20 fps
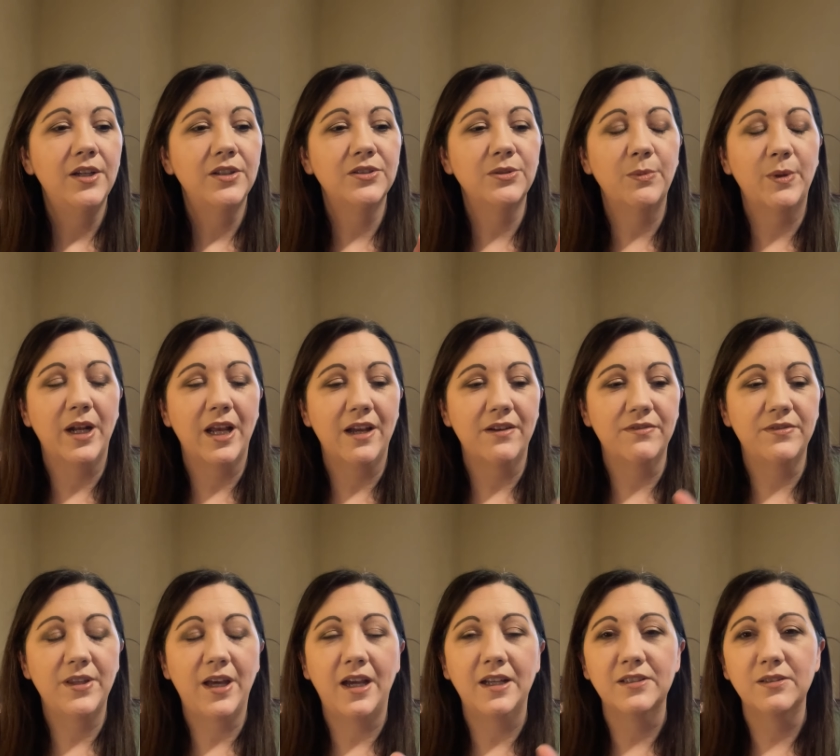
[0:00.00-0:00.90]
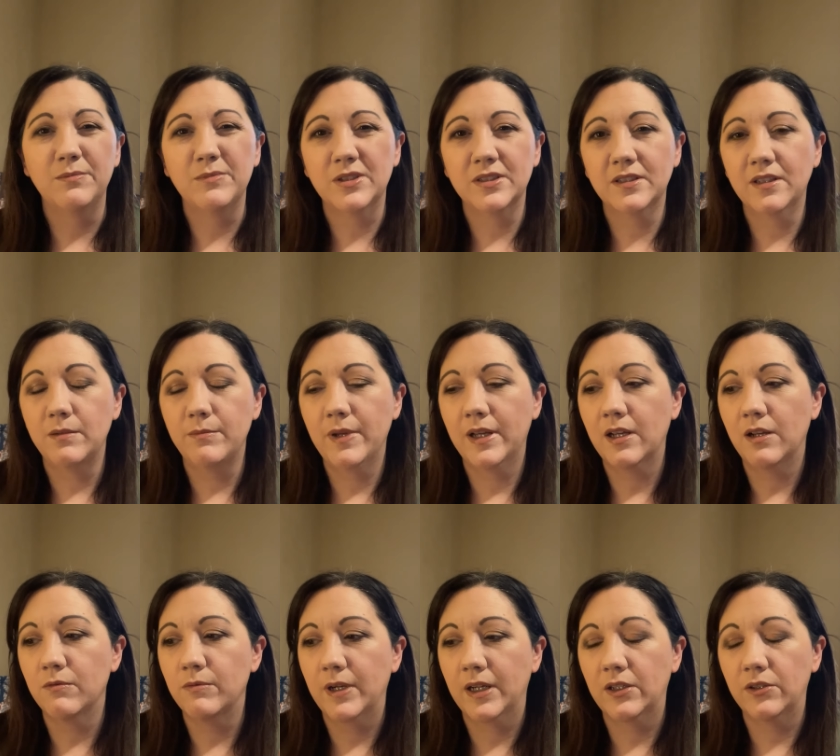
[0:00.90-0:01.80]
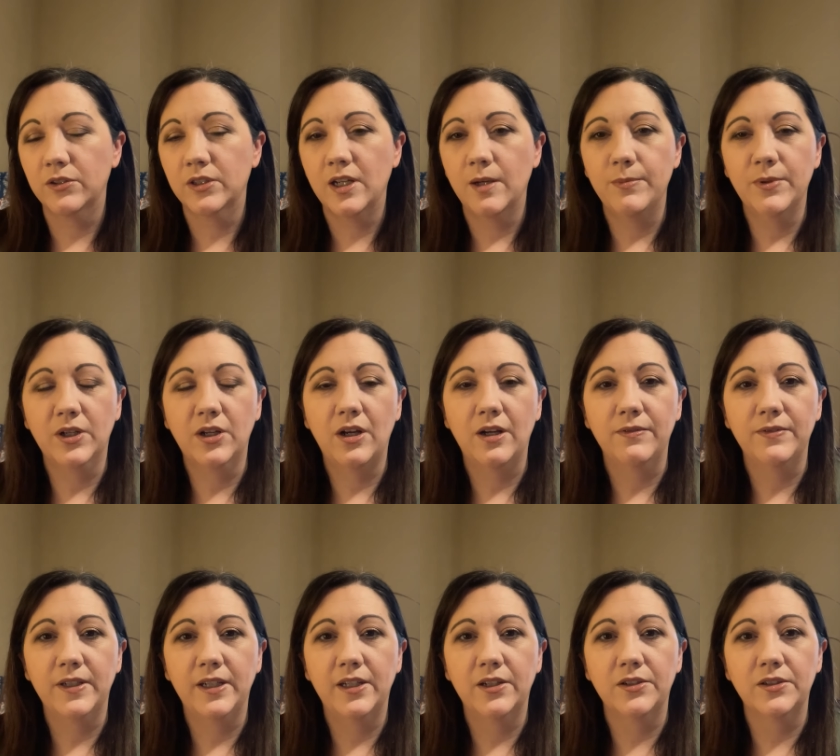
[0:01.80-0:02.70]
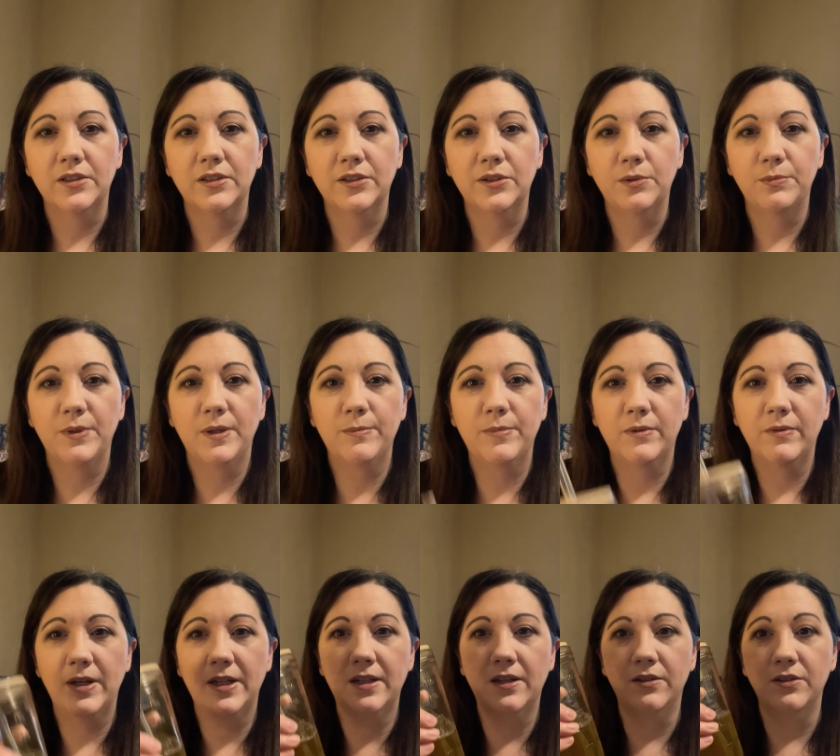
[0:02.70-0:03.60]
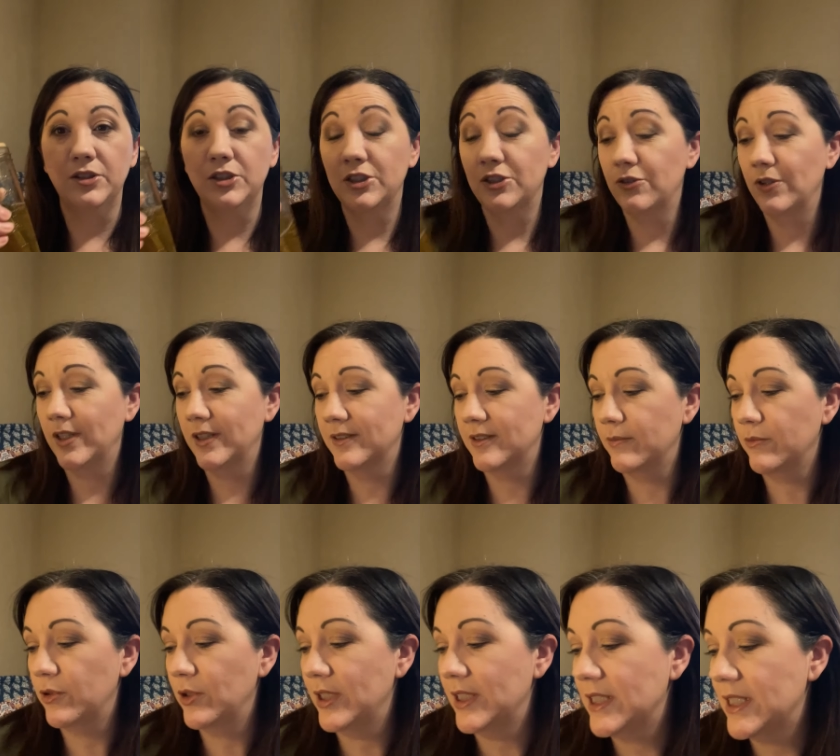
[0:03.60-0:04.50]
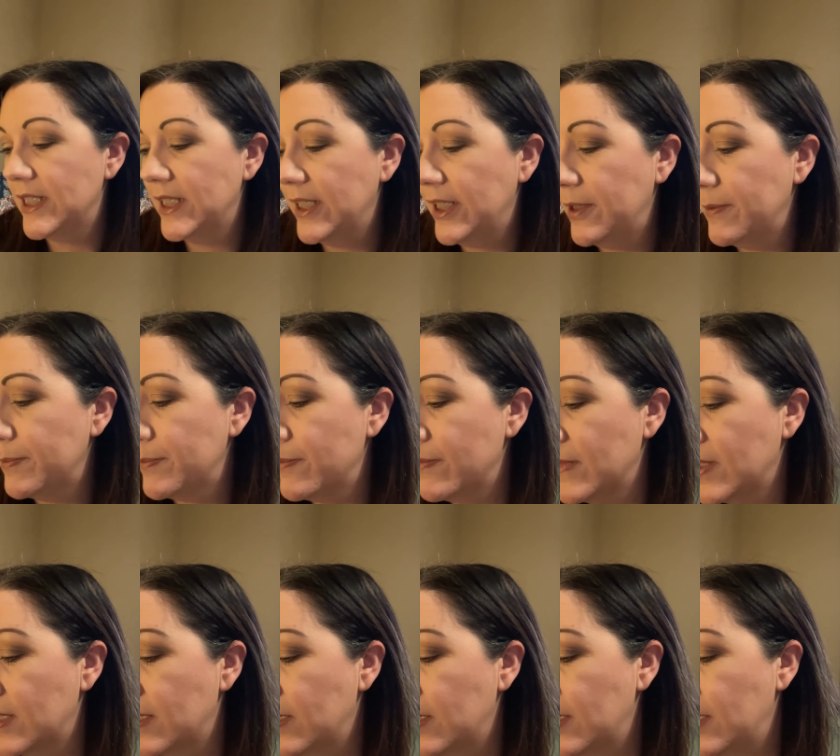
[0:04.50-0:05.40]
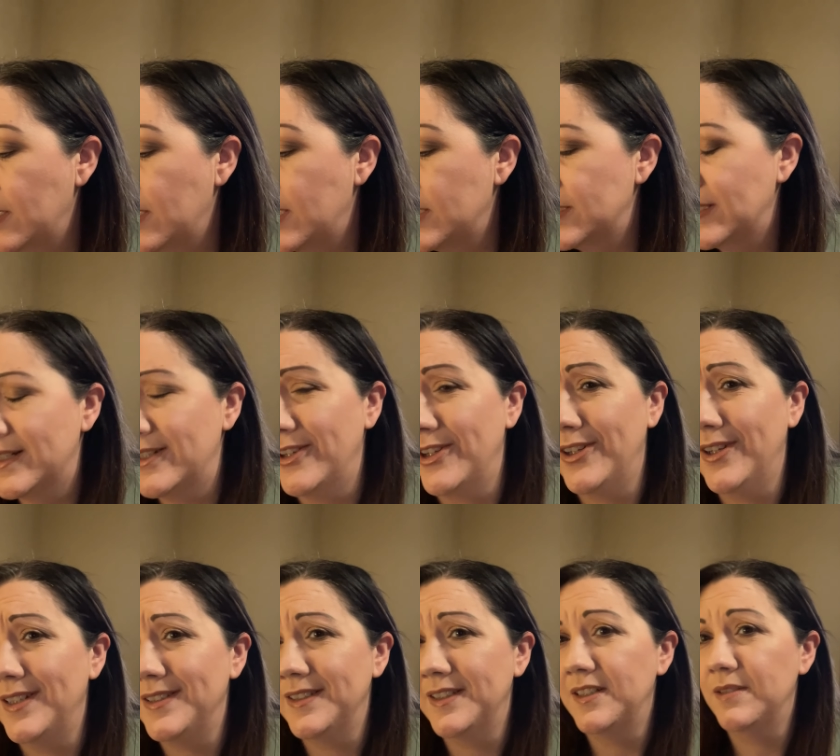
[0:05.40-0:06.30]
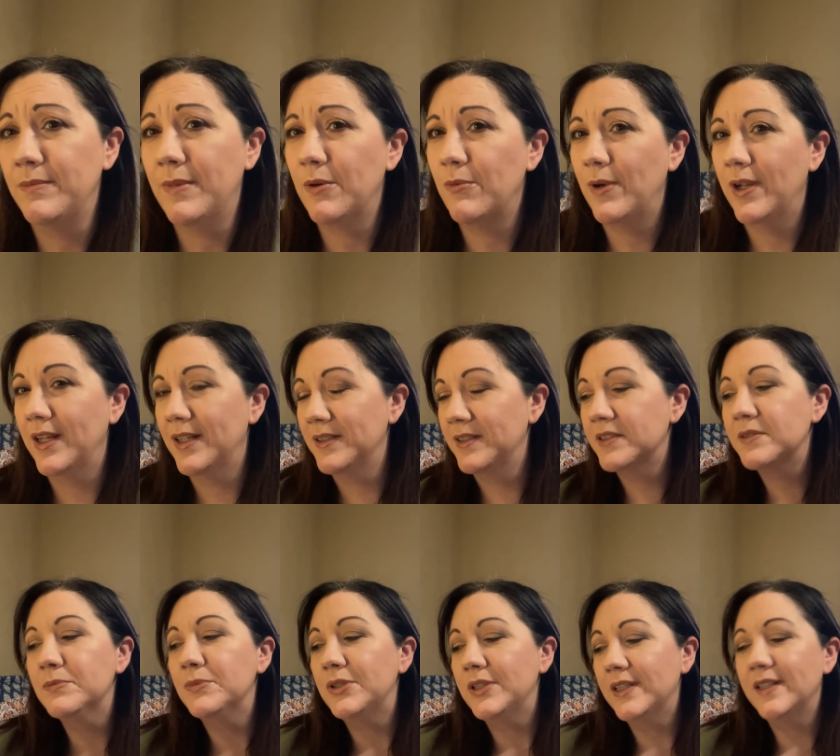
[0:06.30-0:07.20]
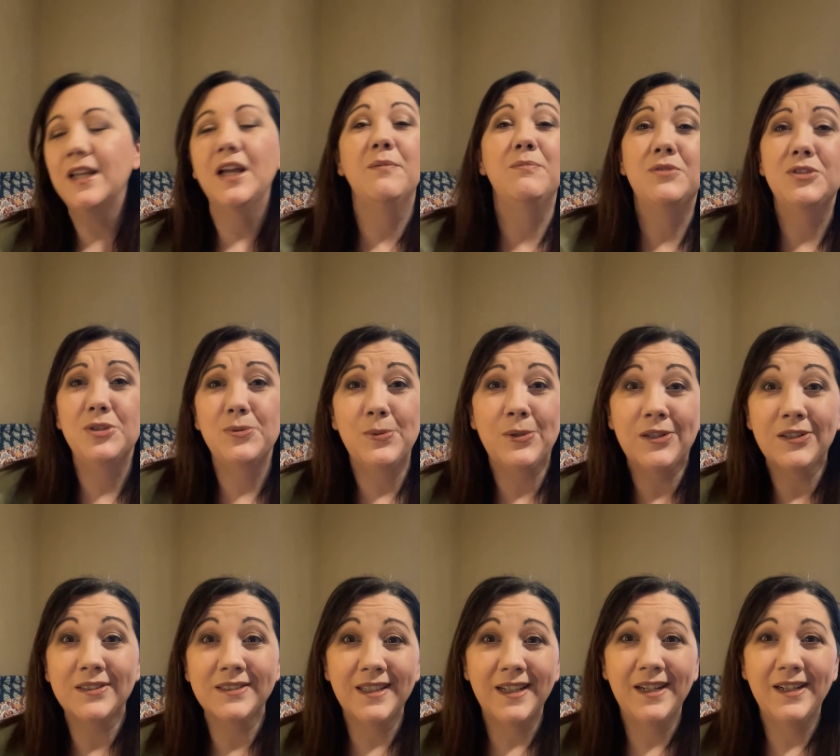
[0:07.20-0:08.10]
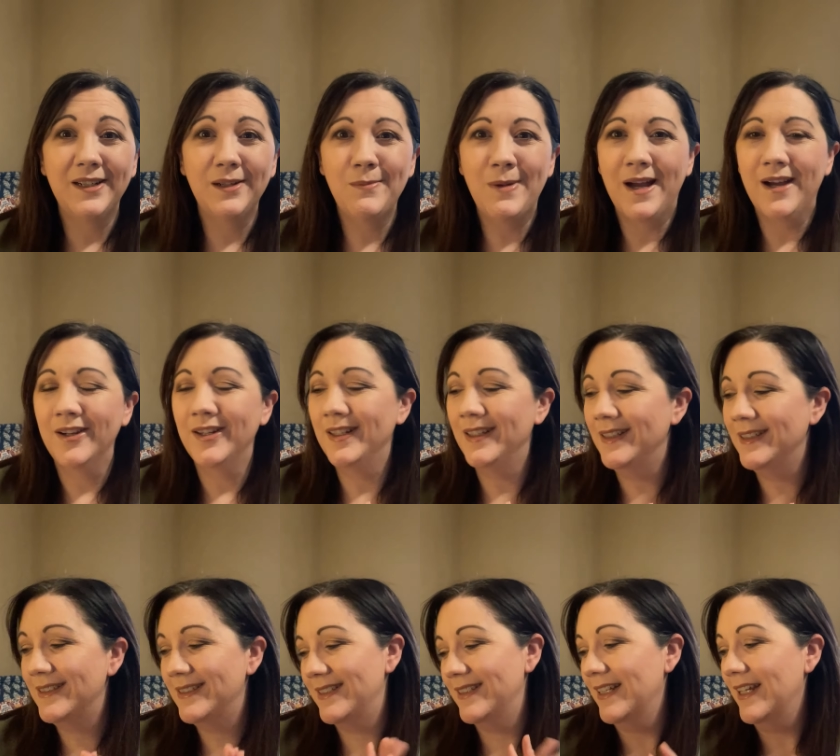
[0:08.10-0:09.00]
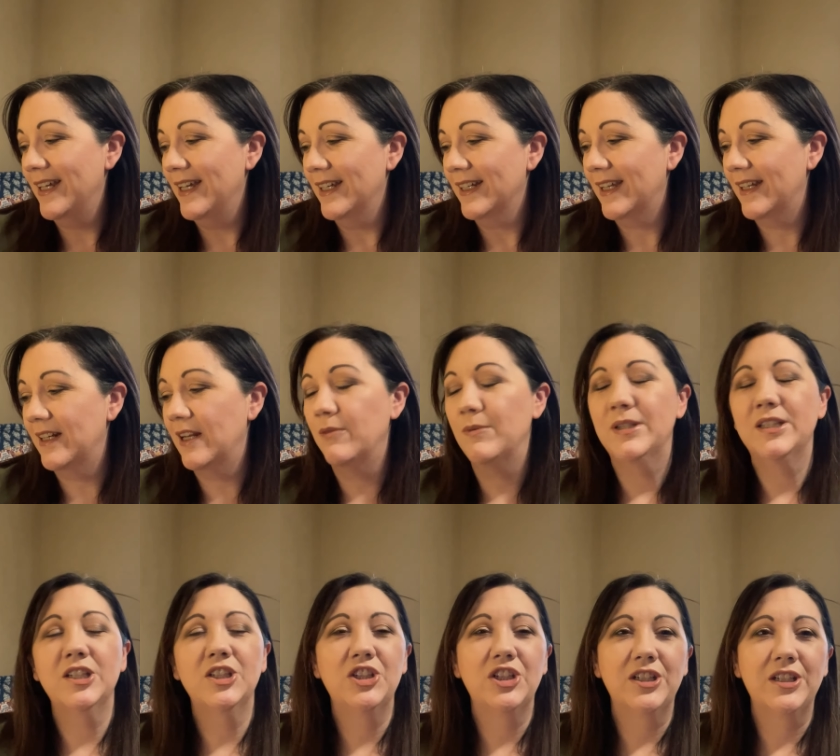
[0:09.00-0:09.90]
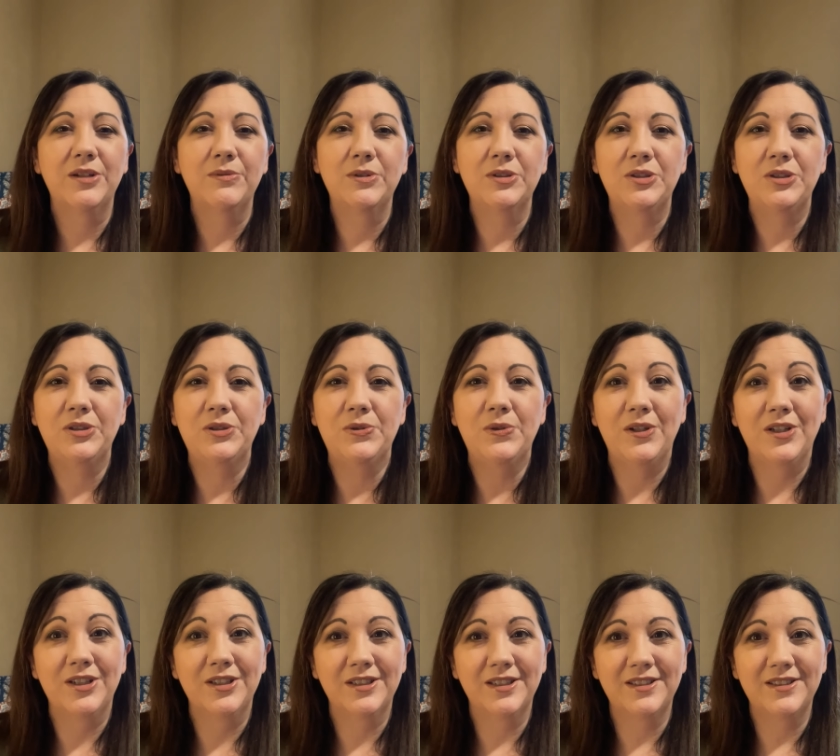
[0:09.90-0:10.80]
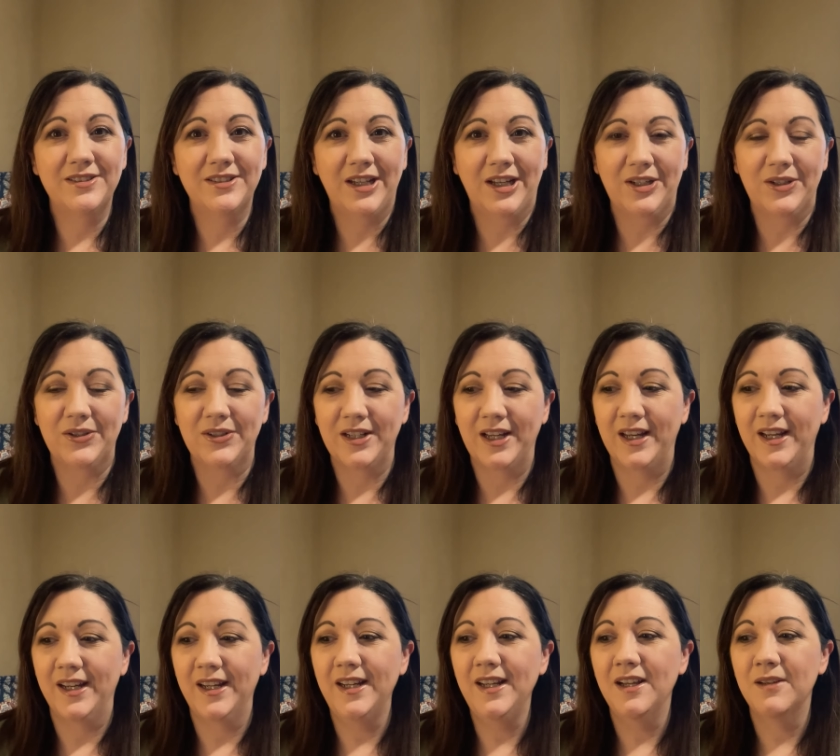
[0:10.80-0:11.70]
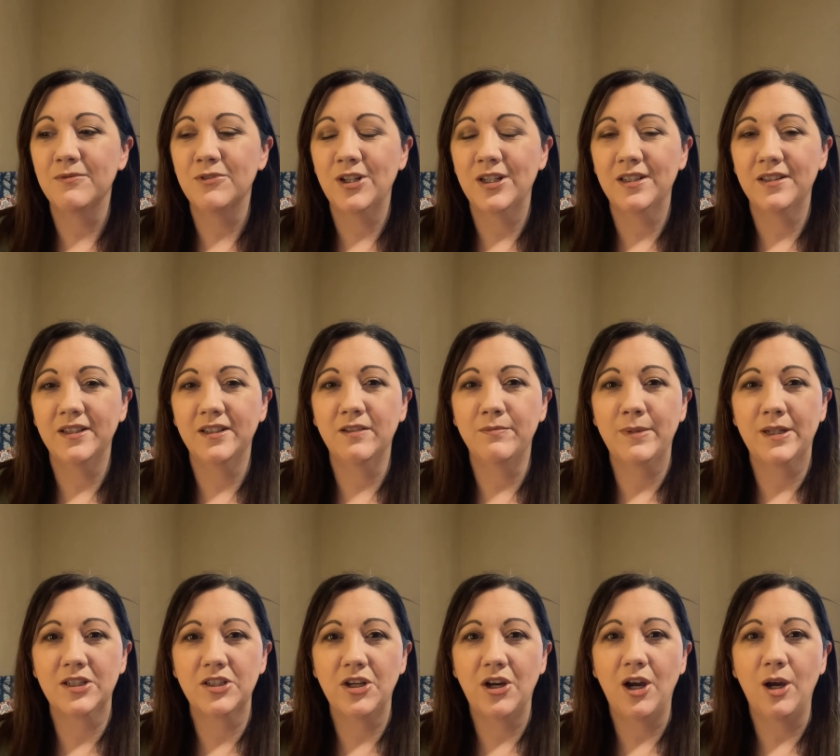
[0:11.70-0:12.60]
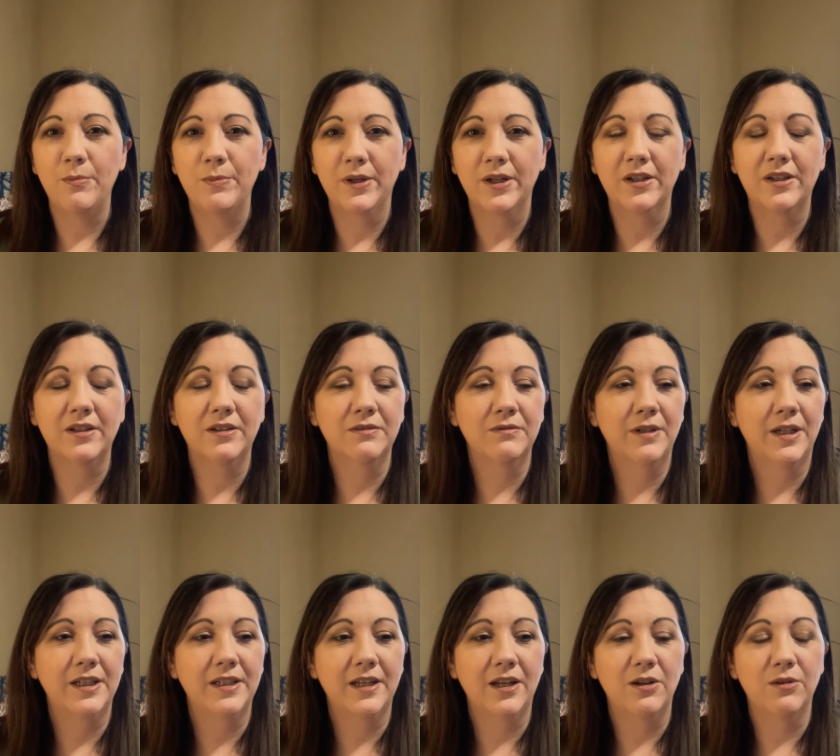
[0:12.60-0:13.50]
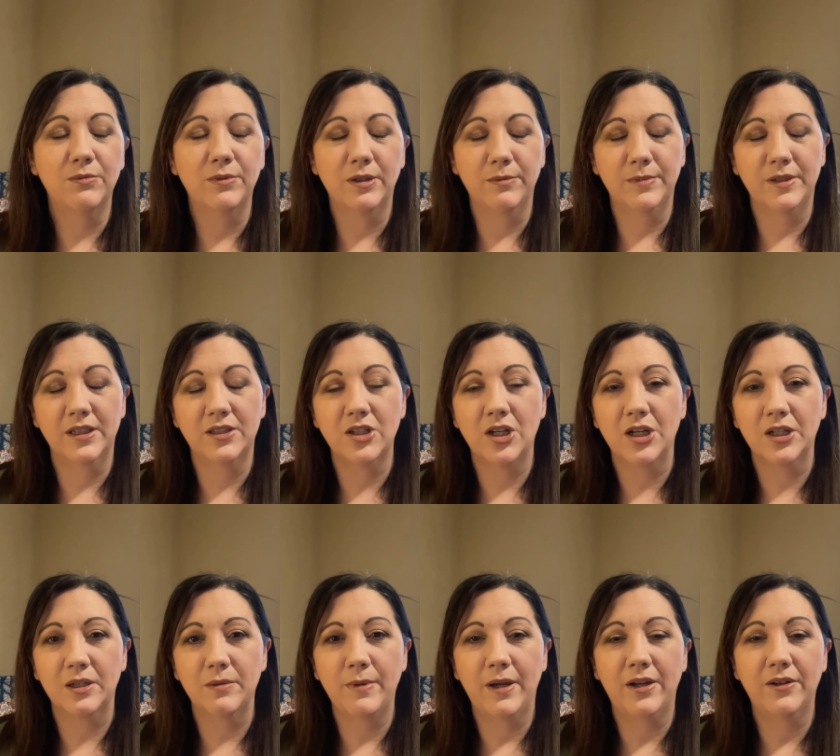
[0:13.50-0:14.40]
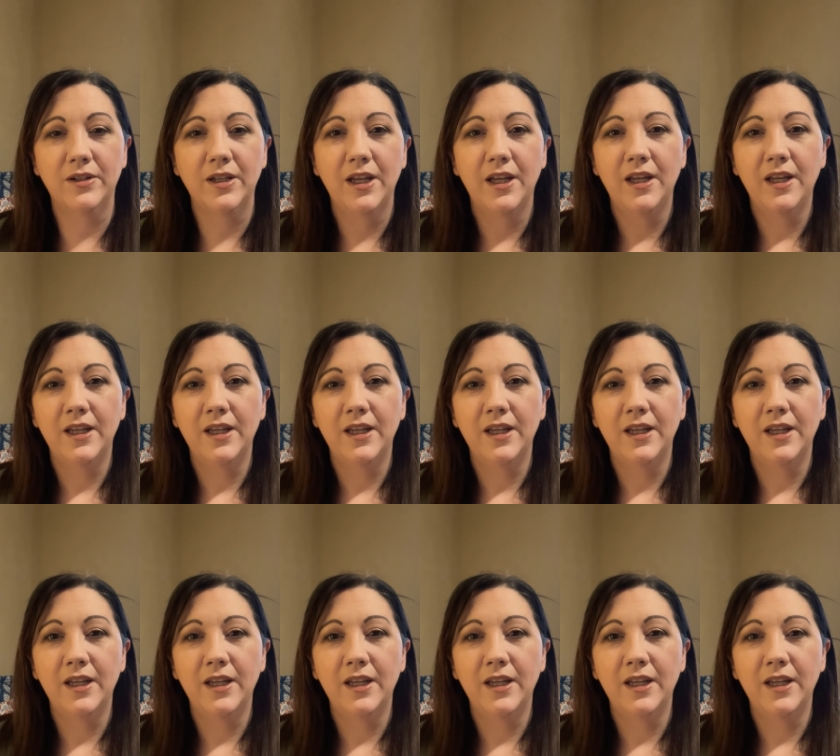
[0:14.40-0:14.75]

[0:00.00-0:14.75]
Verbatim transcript: So I'm gonna have that. So I'm just gonna make a regular cup of coffee here in a little bit, but right now, just drinking some green tea. Did I tell you guys I did my weigh-in this morning? I'm super excited about it. Cannot wait to share that with you on a Saturday. I'm trying to think of my topic right now, what I'm gonna talk about.